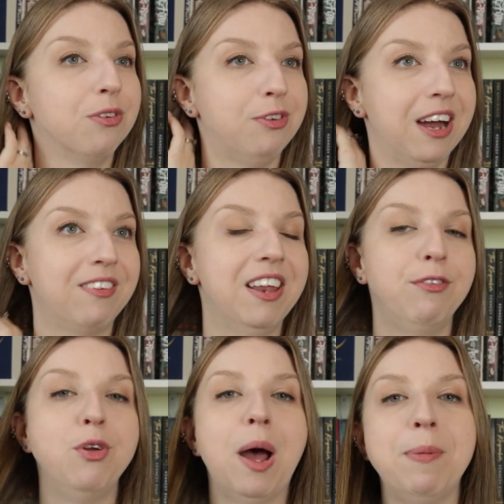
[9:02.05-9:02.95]
fact that
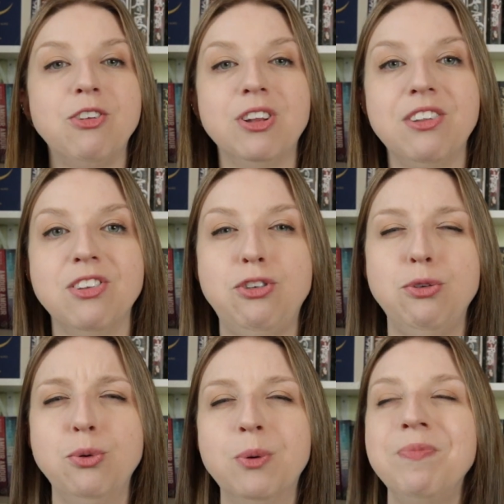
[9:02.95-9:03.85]
if you happen to listen
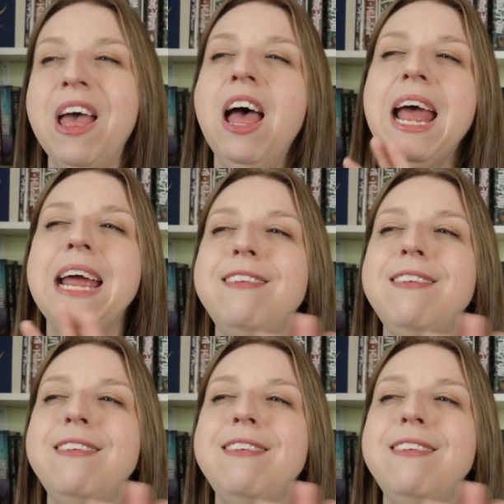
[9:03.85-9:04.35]
to a